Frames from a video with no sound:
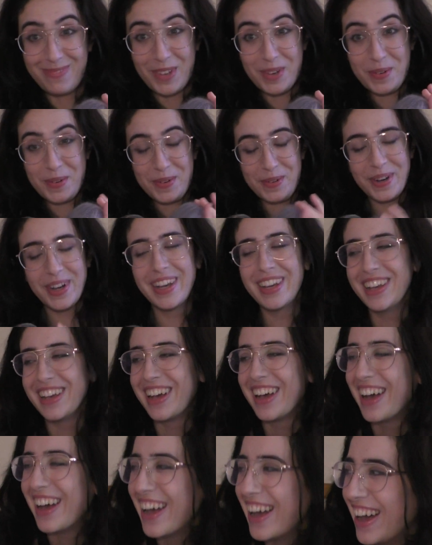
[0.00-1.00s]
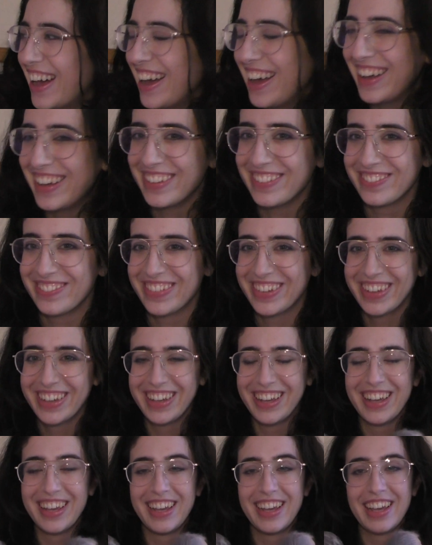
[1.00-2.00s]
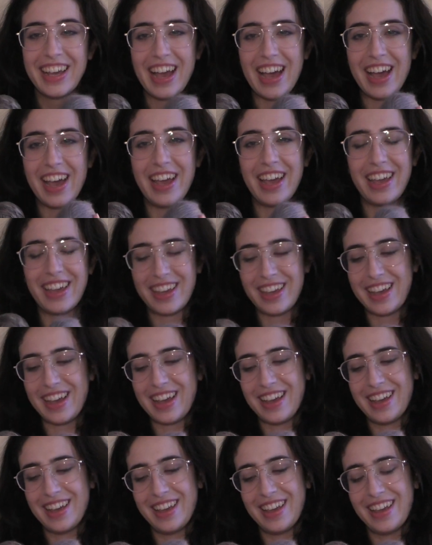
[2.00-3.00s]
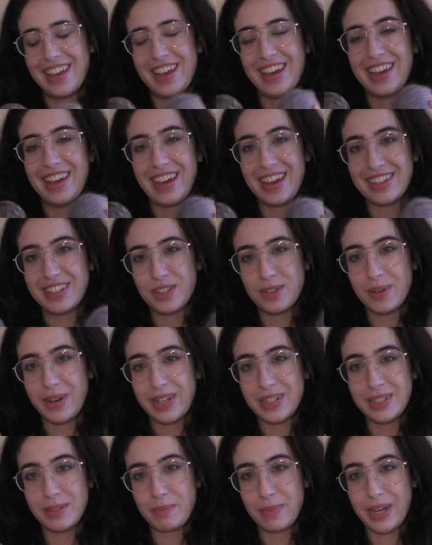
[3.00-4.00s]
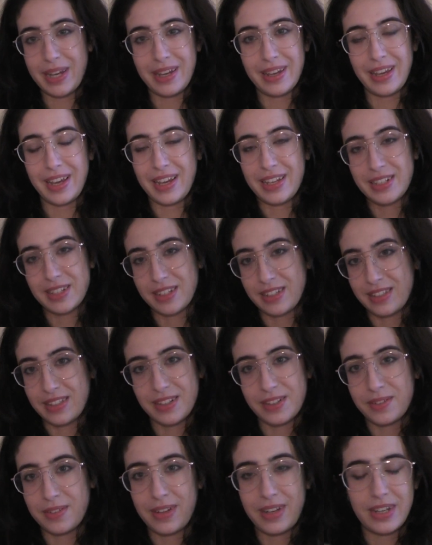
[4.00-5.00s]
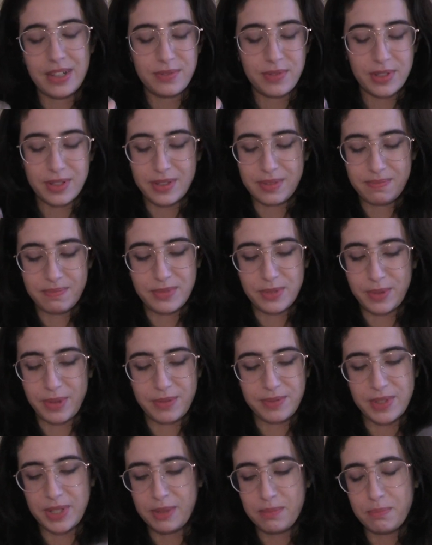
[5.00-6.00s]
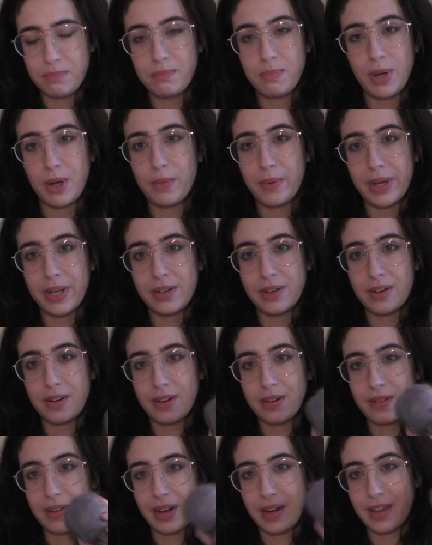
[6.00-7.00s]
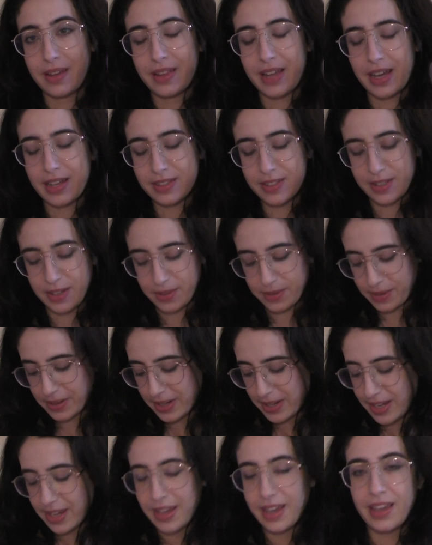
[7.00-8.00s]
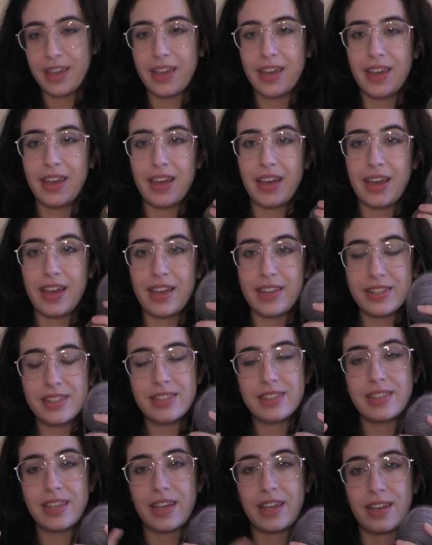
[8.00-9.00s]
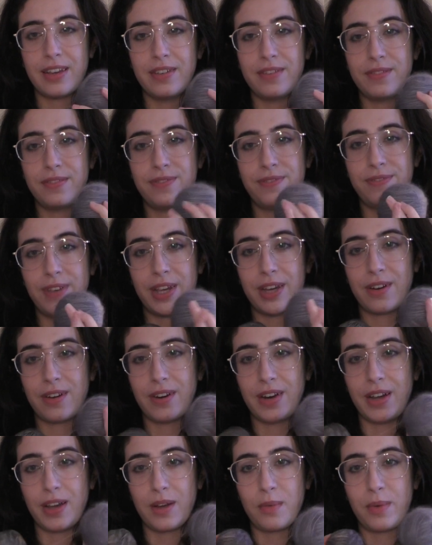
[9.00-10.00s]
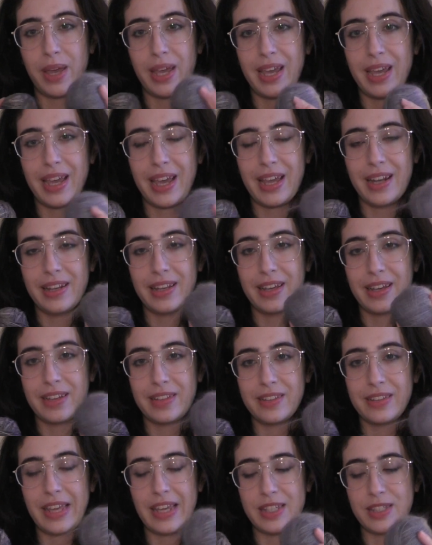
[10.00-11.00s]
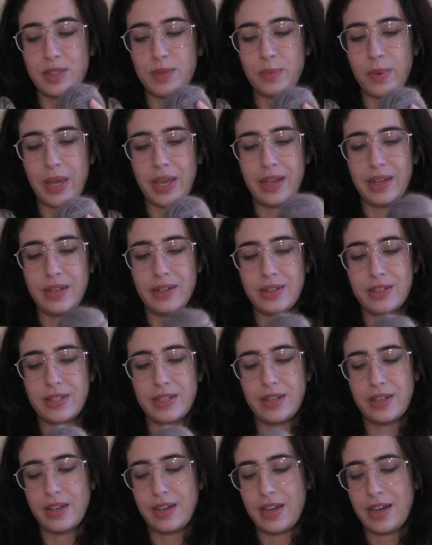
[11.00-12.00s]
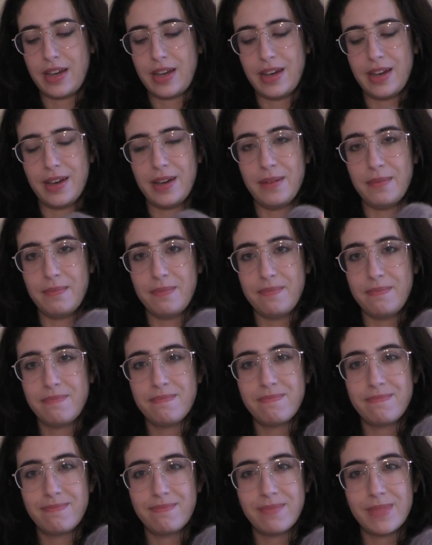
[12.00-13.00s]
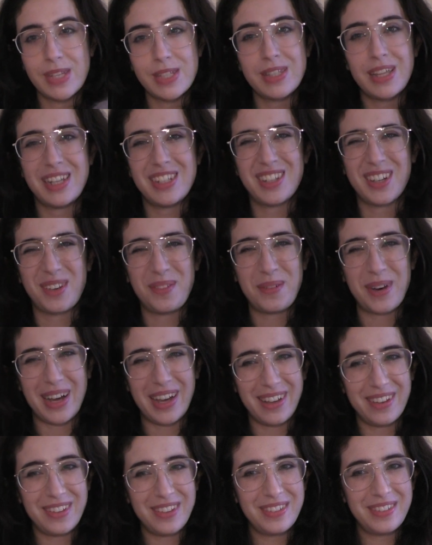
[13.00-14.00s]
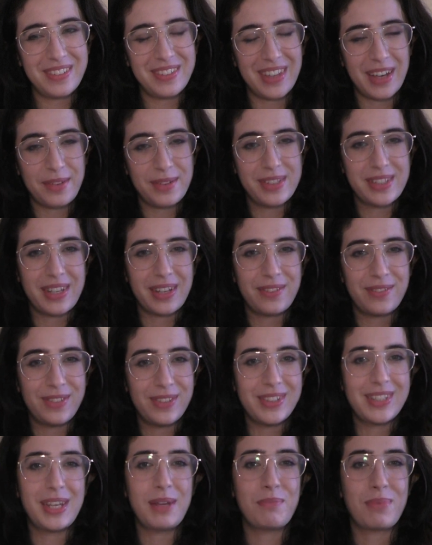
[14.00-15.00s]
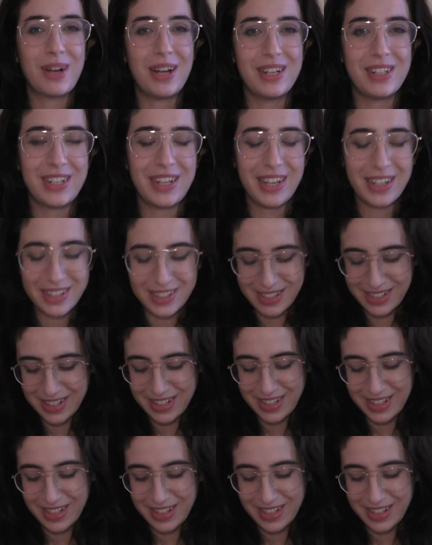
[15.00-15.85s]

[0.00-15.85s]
Ooh. I had to wind it by hand because I don't have a Swift and ball winder, any of that. So, and this is like a fingering weight and like a lace weight. So that took a while. That was like a full day project.